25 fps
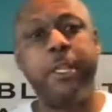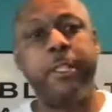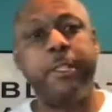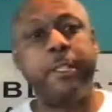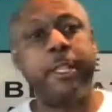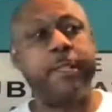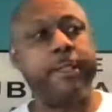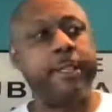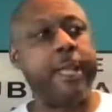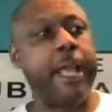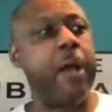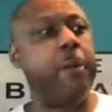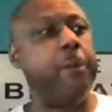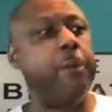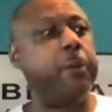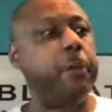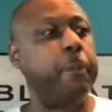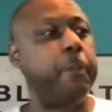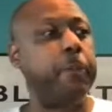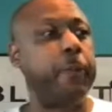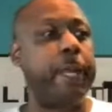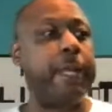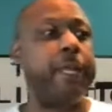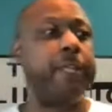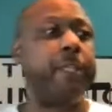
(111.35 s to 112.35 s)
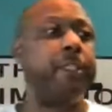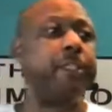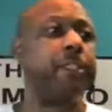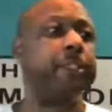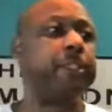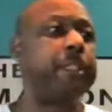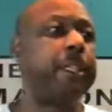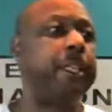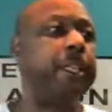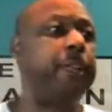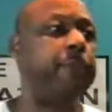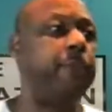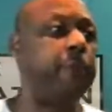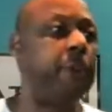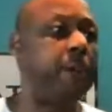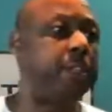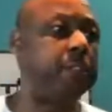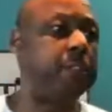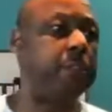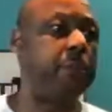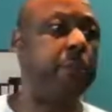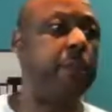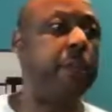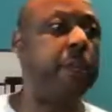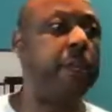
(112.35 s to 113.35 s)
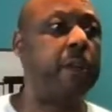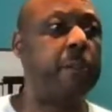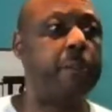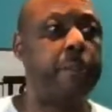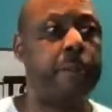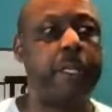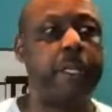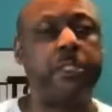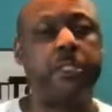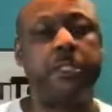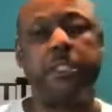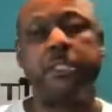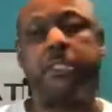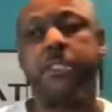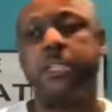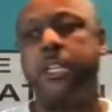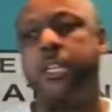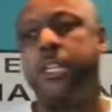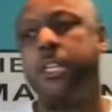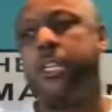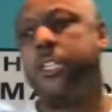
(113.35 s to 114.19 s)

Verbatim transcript: that that would have planted the seed for us to be in a business